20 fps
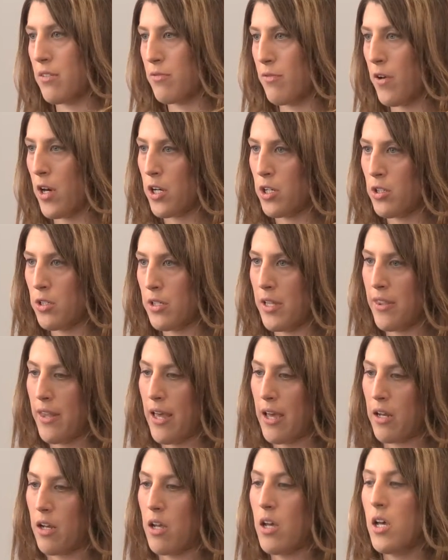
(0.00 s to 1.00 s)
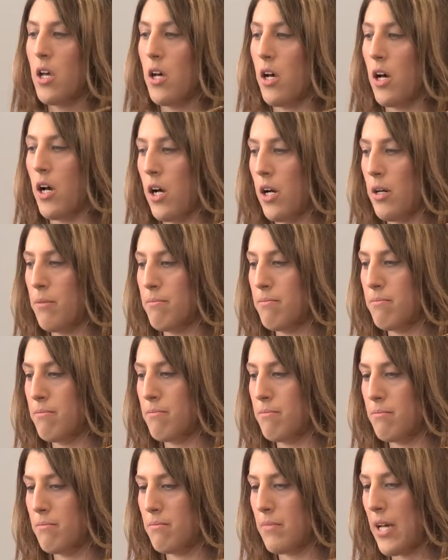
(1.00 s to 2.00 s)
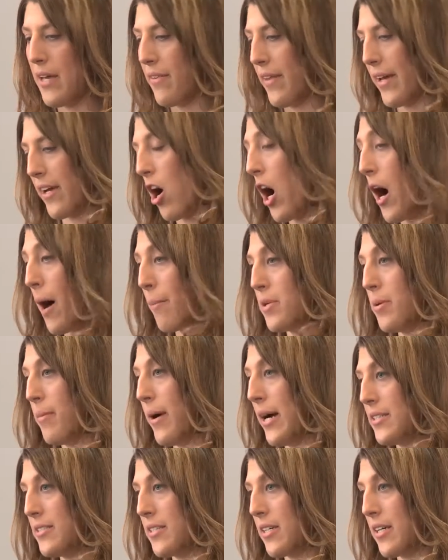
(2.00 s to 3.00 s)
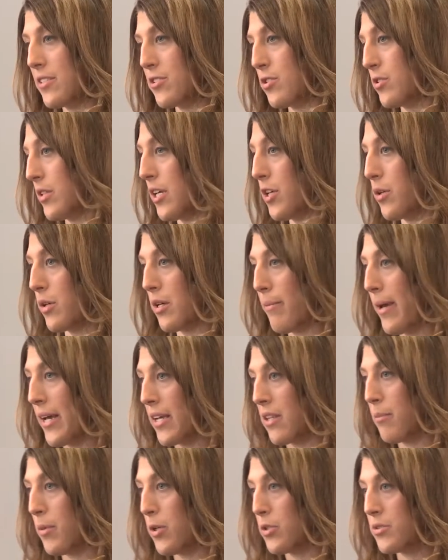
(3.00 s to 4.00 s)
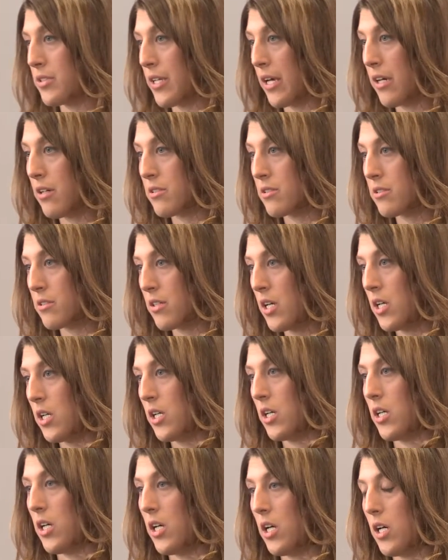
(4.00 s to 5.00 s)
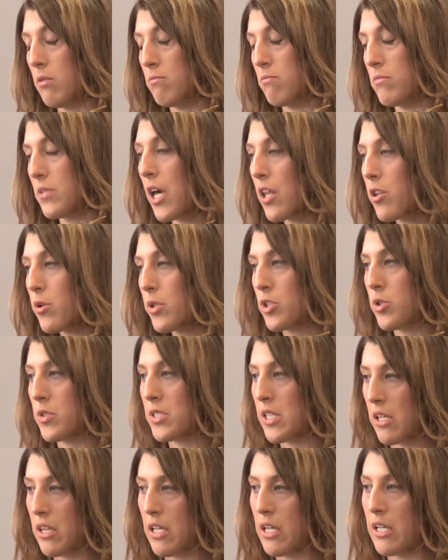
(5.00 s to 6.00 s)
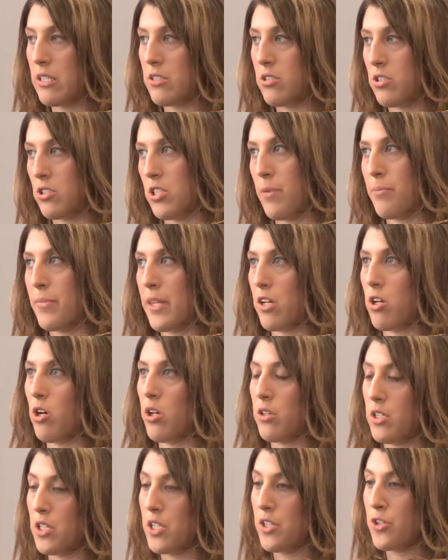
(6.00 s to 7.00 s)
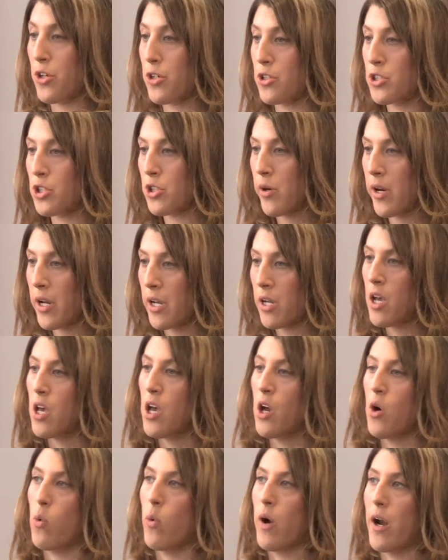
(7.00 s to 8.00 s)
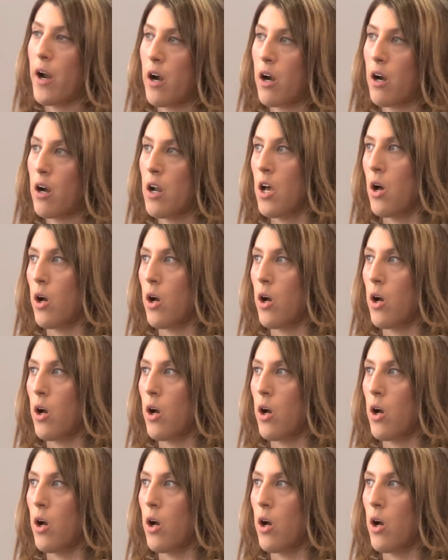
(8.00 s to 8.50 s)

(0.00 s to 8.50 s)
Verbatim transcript: and funnel and then um, and like optimizing it so that you can make the most sales. Um, the other interesting thing is there's something called lead nurturing where